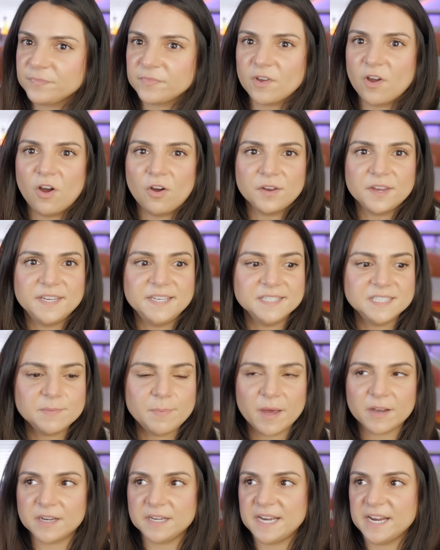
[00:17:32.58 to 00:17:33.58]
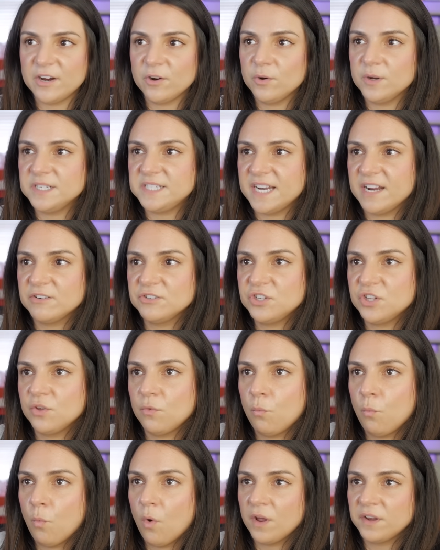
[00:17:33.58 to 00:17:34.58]
Oh, he's about to narrow it down to the
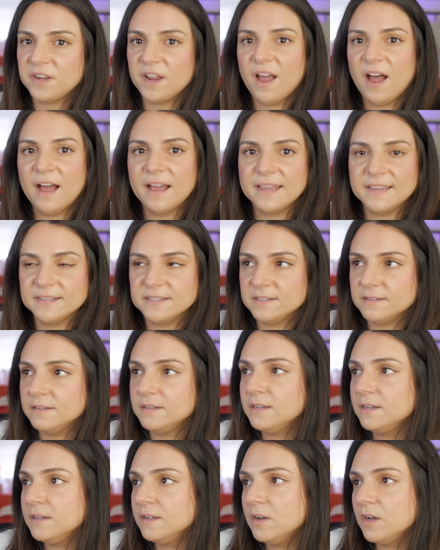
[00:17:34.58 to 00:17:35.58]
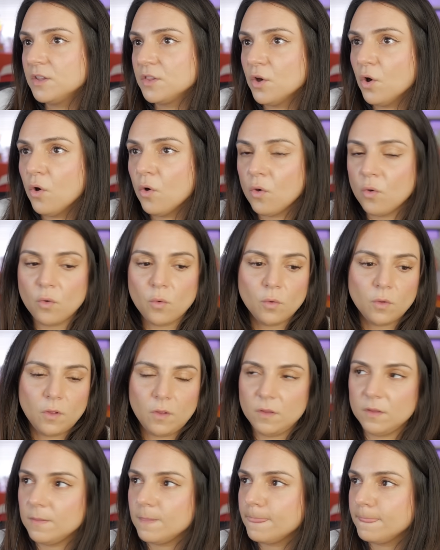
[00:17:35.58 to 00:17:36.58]
one guy in the
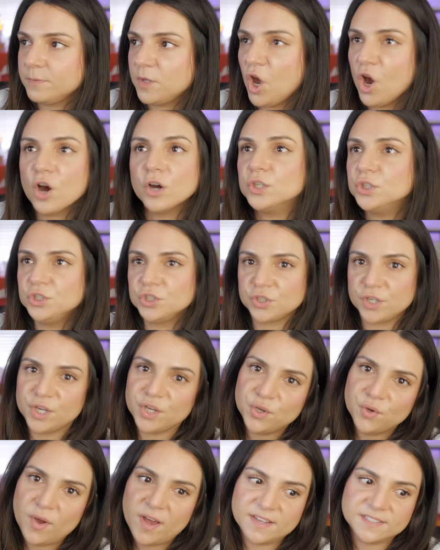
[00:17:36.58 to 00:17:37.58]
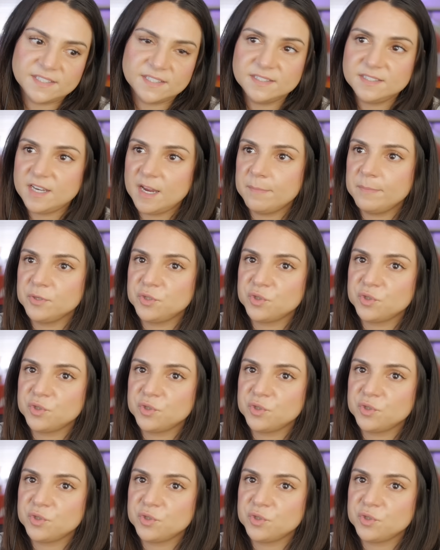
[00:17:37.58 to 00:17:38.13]
whole country who has this type of